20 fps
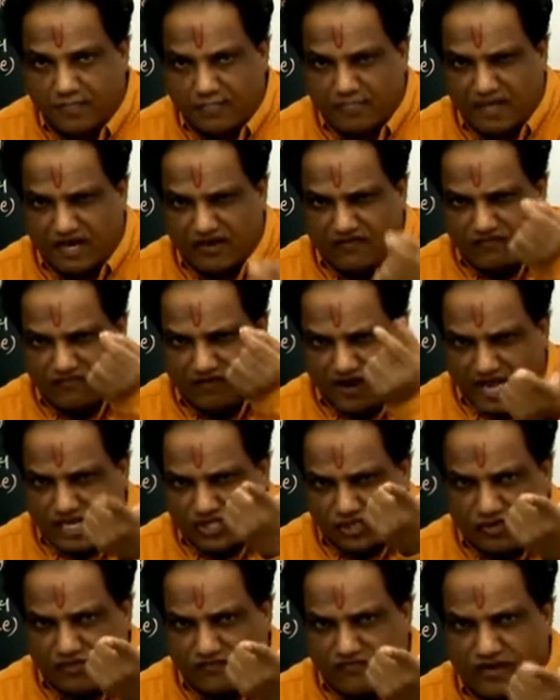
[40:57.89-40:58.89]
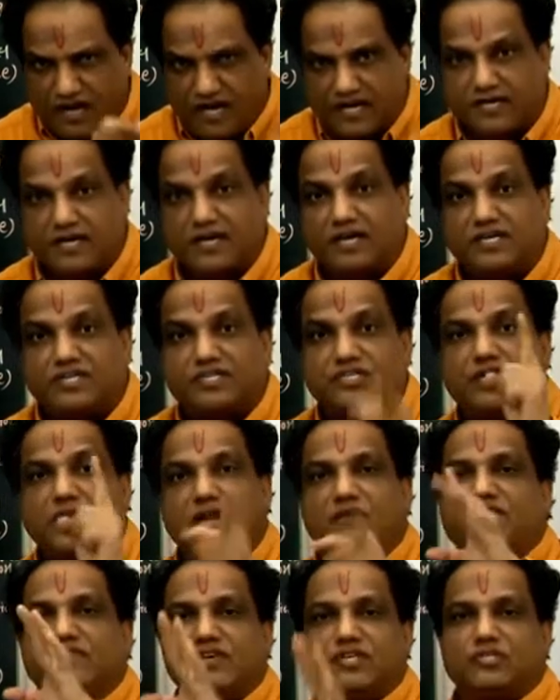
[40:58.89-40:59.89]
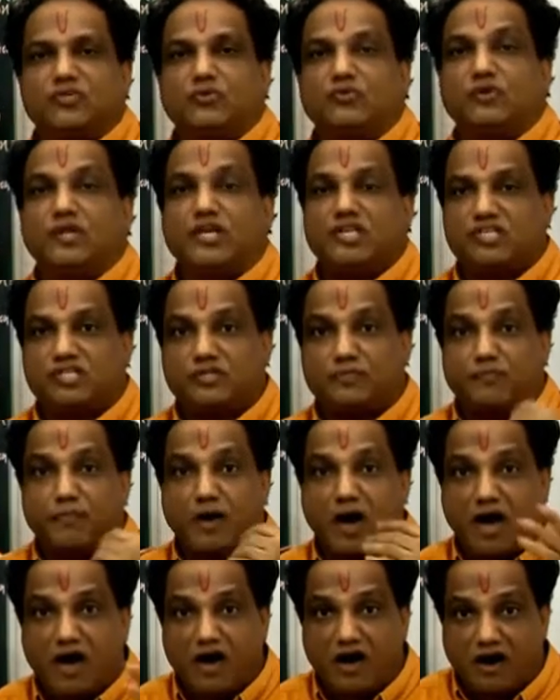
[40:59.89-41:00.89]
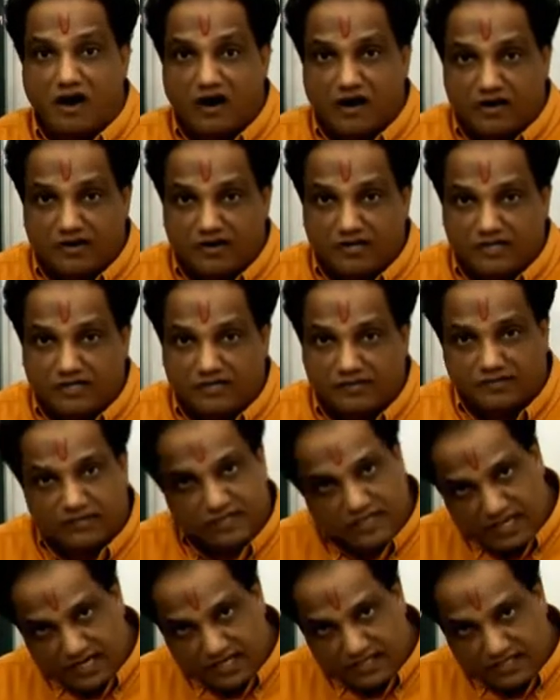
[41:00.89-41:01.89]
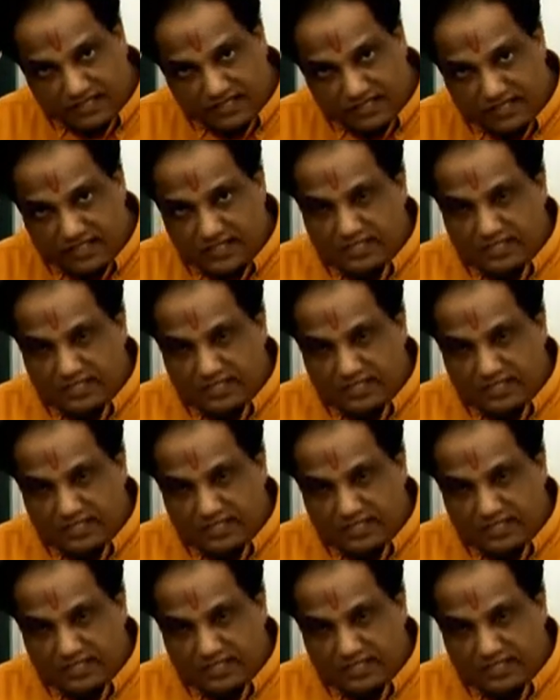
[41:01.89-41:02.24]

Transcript: That flash of light itself is known as spark. Correct?